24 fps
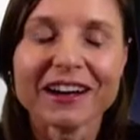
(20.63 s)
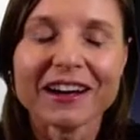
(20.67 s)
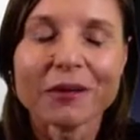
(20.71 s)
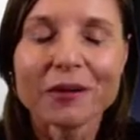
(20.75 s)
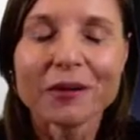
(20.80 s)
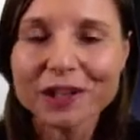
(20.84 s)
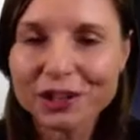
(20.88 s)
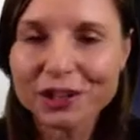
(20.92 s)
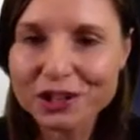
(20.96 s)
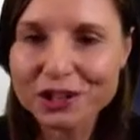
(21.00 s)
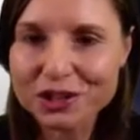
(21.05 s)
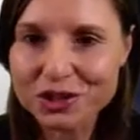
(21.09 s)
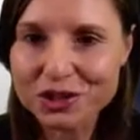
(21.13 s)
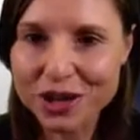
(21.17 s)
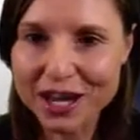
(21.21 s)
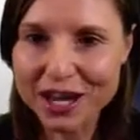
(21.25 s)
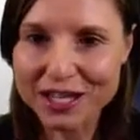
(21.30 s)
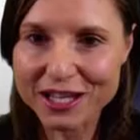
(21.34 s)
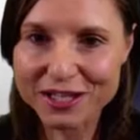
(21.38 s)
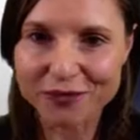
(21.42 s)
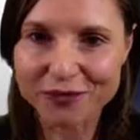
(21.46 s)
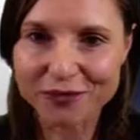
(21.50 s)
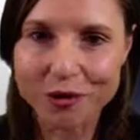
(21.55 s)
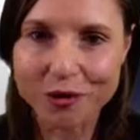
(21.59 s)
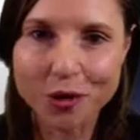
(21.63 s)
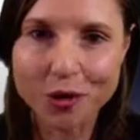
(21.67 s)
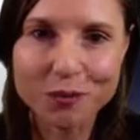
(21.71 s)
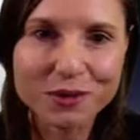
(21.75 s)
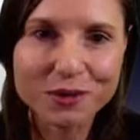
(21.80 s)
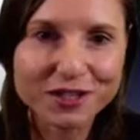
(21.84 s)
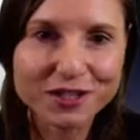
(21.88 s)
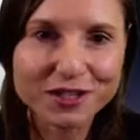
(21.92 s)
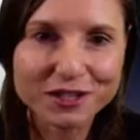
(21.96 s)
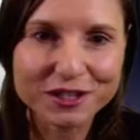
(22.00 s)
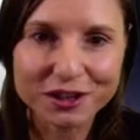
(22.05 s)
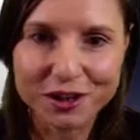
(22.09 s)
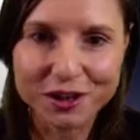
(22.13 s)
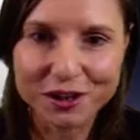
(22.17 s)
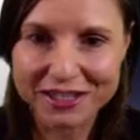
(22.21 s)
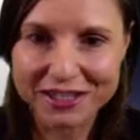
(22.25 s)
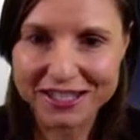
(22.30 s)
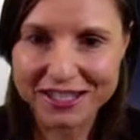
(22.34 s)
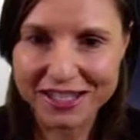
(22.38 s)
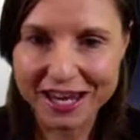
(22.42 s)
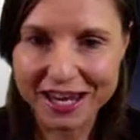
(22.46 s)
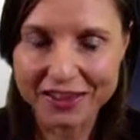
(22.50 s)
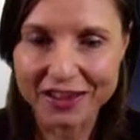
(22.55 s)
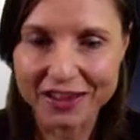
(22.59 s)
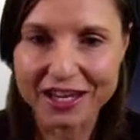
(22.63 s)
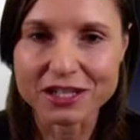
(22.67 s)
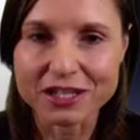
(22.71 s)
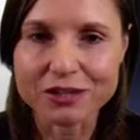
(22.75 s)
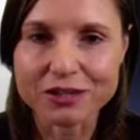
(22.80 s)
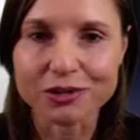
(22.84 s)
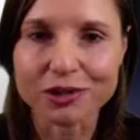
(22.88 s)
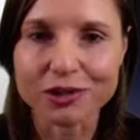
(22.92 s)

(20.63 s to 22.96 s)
We're going to transform this learning together into